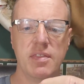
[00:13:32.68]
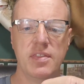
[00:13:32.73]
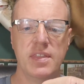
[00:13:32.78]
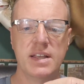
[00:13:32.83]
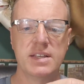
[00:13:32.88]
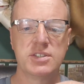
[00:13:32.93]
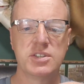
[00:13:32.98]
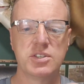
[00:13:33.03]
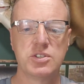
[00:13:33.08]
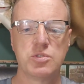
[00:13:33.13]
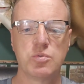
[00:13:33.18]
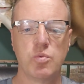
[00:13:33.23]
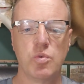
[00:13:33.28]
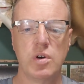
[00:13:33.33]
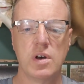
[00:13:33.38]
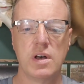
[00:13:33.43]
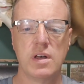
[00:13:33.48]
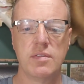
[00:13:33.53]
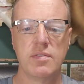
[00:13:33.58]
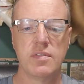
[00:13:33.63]
this is
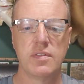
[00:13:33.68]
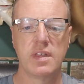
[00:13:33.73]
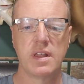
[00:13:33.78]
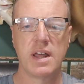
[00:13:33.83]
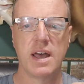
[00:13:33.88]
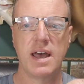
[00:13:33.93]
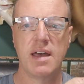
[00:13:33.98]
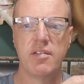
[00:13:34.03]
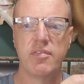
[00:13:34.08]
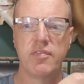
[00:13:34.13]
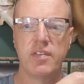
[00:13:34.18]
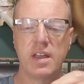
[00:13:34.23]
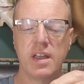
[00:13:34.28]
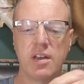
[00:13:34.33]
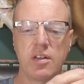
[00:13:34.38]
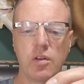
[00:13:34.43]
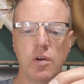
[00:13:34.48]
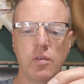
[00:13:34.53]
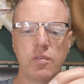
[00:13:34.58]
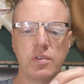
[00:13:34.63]
one that I have
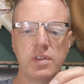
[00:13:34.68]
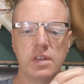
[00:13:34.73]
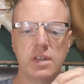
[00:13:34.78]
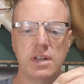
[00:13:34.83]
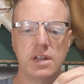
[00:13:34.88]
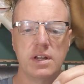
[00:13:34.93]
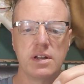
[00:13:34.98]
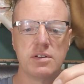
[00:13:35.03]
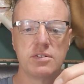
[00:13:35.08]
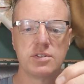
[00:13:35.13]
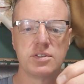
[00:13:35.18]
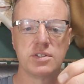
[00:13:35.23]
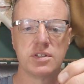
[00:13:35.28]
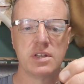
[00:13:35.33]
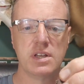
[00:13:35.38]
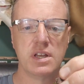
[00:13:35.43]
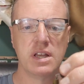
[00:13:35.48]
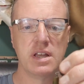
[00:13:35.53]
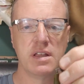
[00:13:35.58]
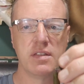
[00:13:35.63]
found over the years
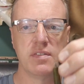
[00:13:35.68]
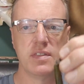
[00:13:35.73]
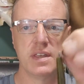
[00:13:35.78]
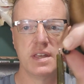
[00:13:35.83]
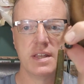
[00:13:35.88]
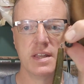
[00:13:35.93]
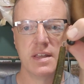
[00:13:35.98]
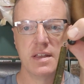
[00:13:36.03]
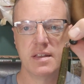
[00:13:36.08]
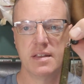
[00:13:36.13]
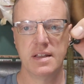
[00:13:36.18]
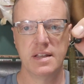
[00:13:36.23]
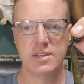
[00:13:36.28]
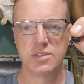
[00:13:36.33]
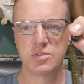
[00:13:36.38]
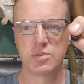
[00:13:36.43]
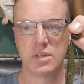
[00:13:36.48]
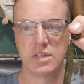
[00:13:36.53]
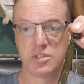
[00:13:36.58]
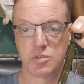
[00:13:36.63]
that
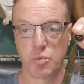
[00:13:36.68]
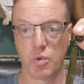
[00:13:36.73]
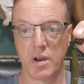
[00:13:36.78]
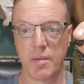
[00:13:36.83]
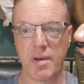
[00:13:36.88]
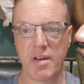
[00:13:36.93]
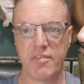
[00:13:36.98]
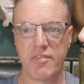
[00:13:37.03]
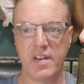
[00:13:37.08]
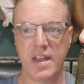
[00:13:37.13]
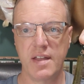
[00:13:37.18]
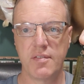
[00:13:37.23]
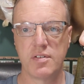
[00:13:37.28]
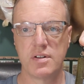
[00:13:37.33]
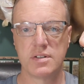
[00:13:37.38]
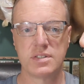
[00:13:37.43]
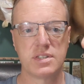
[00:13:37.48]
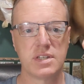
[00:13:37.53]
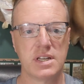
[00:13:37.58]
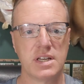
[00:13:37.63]
it's one of my
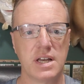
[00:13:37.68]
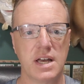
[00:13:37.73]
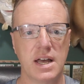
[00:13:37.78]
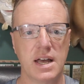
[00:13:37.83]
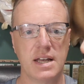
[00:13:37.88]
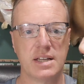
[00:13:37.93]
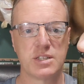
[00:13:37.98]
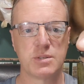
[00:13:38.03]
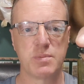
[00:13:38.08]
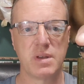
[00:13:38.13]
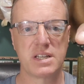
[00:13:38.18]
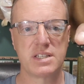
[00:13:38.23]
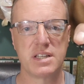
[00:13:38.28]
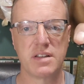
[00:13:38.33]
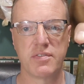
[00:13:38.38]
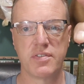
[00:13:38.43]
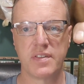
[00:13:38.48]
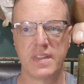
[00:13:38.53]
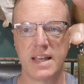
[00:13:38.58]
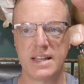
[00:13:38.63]
favorites, especially
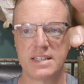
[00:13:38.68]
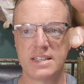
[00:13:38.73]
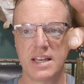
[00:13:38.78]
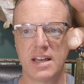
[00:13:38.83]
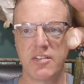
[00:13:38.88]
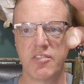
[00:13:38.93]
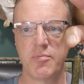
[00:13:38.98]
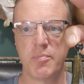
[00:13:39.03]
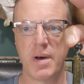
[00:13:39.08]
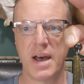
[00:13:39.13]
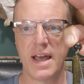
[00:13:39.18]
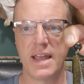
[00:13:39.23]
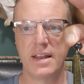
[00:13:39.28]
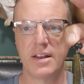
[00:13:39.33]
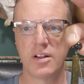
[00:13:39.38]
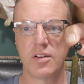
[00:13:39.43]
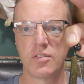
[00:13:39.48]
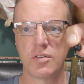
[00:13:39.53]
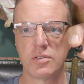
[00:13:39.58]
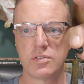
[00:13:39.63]
for that tough bite
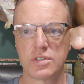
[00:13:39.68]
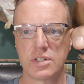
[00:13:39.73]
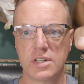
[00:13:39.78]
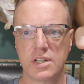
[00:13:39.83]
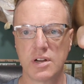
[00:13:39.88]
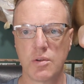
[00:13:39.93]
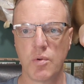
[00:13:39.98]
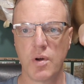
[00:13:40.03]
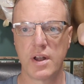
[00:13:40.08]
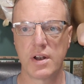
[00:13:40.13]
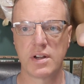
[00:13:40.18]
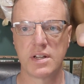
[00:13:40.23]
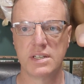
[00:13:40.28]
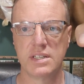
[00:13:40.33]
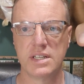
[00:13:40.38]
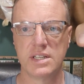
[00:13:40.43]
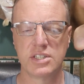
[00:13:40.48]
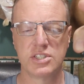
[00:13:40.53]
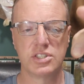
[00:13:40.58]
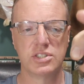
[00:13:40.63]
or those clear water
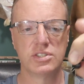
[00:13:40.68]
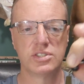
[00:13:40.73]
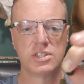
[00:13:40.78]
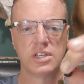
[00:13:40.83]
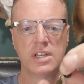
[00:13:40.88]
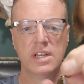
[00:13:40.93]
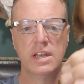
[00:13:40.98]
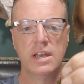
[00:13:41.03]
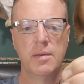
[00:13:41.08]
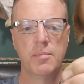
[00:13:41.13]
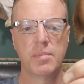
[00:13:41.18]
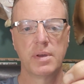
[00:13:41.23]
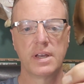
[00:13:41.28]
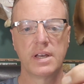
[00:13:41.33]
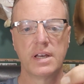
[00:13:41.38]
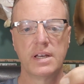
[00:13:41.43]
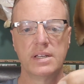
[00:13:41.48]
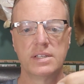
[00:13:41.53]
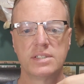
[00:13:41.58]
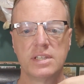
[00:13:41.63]
conditions,
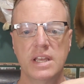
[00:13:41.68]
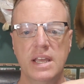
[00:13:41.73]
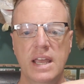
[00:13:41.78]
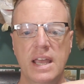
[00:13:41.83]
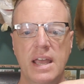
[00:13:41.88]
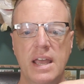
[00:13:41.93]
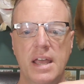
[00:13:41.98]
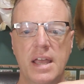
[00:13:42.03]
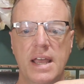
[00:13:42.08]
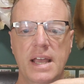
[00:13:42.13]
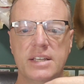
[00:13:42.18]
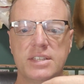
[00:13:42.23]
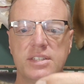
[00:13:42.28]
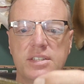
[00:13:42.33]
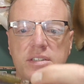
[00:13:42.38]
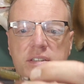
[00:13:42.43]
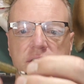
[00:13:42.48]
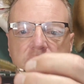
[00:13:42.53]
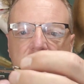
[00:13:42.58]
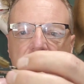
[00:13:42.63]
because as
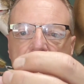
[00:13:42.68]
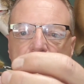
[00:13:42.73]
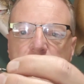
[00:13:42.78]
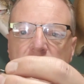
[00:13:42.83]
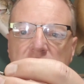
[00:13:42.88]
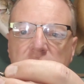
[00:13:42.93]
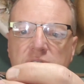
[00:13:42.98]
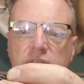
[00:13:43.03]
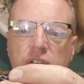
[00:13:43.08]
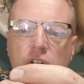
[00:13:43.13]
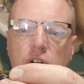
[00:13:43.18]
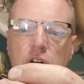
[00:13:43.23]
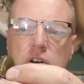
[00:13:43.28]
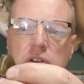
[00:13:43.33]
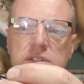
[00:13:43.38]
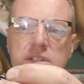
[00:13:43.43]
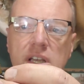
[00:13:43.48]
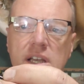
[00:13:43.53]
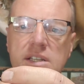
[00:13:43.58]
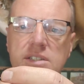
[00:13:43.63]
this bait
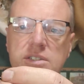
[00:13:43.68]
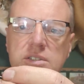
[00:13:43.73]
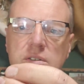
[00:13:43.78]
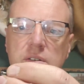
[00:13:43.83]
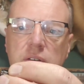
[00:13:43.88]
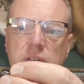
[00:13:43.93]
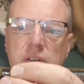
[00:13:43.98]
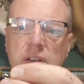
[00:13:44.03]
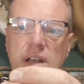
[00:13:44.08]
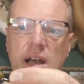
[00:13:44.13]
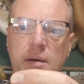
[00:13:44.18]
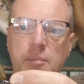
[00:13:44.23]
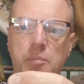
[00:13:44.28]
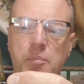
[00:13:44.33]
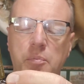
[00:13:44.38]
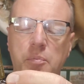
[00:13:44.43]
falls, it's got